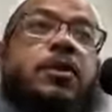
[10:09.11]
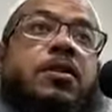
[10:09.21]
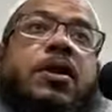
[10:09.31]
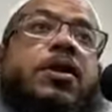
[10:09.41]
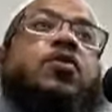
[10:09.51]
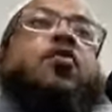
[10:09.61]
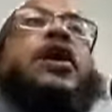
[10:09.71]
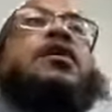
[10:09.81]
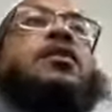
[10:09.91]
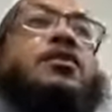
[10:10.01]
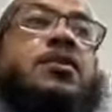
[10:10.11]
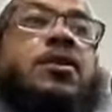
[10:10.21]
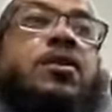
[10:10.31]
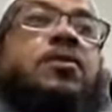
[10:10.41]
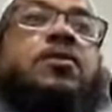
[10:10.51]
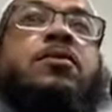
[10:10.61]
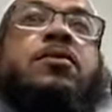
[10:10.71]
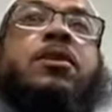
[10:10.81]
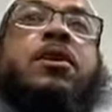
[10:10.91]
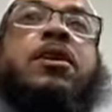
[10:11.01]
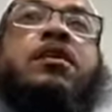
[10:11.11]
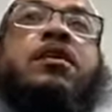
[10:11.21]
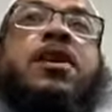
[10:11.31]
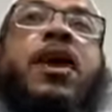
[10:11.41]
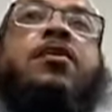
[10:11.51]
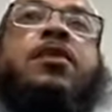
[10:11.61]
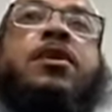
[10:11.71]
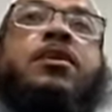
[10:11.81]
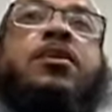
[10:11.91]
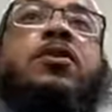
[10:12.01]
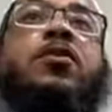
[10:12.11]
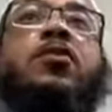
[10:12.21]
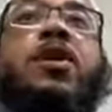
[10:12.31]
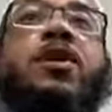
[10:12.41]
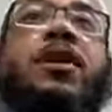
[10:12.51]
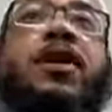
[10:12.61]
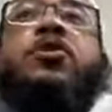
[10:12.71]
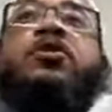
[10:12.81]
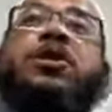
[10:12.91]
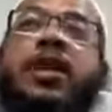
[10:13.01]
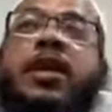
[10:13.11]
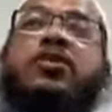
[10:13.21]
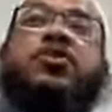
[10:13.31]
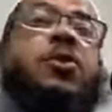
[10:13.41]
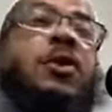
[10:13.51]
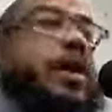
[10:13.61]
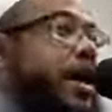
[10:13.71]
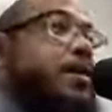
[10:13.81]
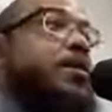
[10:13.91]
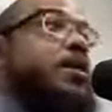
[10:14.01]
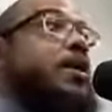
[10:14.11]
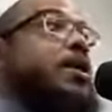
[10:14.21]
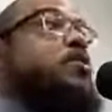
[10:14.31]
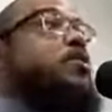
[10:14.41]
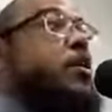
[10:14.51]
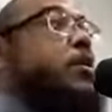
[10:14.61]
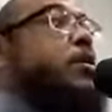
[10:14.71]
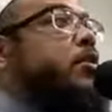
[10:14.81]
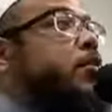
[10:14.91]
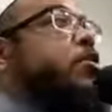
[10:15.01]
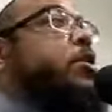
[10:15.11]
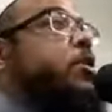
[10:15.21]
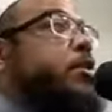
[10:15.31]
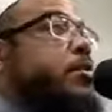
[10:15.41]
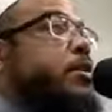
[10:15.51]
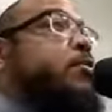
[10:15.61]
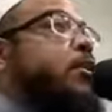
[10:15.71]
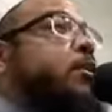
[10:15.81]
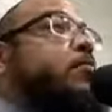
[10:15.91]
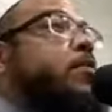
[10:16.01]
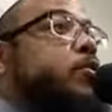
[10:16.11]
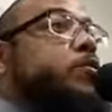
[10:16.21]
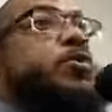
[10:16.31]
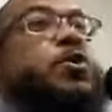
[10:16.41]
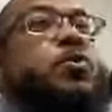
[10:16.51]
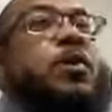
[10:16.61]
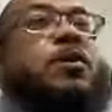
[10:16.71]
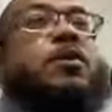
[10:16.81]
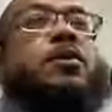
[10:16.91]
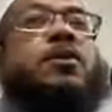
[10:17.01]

They didn't wait until the da'wah, you know, years into it. Let It started early on. They started persecuting